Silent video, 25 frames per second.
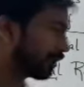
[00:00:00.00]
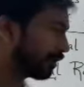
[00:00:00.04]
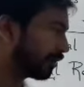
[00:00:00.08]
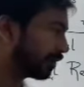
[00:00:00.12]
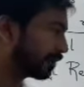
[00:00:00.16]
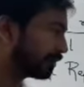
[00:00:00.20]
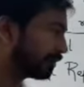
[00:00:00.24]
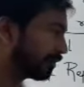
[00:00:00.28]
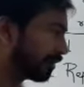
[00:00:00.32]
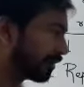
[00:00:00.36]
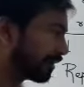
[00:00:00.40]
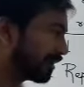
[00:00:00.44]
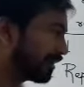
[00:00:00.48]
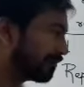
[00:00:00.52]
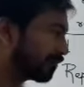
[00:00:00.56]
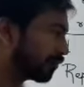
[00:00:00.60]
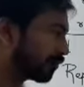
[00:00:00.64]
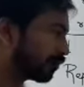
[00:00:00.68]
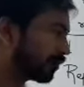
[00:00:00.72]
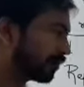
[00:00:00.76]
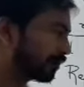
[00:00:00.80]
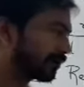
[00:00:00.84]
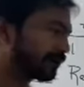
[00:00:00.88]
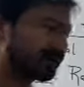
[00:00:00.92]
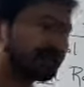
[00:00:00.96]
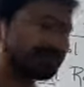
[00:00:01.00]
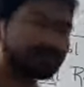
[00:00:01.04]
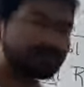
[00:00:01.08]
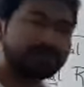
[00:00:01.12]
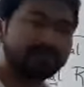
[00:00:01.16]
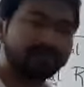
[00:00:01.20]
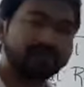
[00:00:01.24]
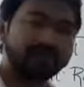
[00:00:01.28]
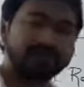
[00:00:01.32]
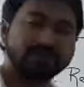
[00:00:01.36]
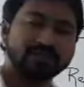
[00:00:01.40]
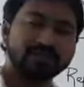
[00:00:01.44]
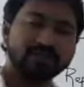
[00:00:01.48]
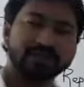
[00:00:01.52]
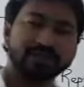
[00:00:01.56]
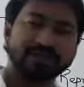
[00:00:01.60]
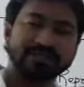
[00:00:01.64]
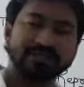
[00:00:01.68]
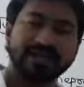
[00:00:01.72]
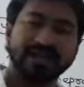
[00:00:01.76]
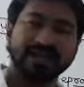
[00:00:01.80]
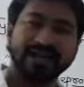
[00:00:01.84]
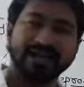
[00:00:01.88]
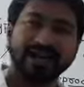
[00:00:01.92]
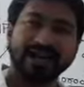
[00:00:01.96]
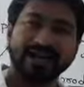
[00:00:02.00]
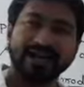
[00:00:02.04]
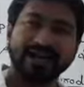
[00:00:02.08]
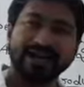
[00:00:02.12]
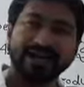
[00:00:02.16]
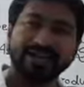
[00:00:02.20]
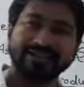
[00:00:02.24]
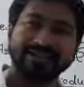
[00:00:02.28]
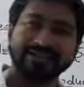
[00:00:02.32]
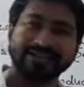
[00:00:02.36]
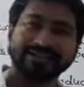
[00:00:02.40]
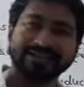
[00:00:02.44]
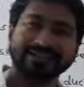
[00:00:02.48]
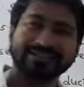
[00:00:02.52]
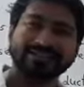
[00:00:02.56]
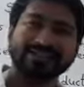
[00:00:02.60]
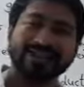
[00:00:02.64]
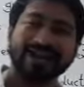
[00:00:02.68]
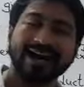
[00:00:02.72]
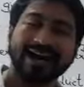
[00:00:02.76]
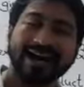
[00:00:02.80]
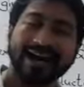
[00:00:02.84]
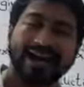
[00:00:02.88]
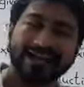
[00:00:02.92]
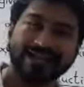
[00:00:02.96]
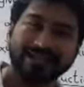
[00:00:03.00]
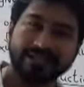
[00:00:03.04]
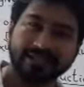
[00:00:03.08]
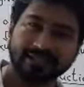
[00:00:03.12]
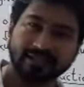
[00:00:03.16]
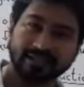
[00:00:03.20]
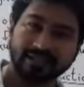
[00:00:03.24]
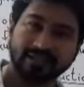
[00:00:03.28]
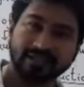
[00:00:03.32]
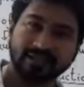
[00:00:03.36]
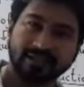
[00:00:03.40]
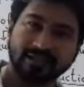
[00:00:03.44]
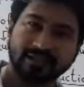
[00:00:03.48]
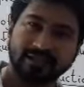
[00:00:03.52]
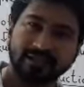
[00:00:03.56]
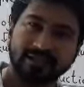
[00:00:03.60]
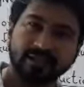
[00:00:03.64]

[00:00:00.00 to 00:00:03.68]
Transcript: the reproductive structures are the eyes,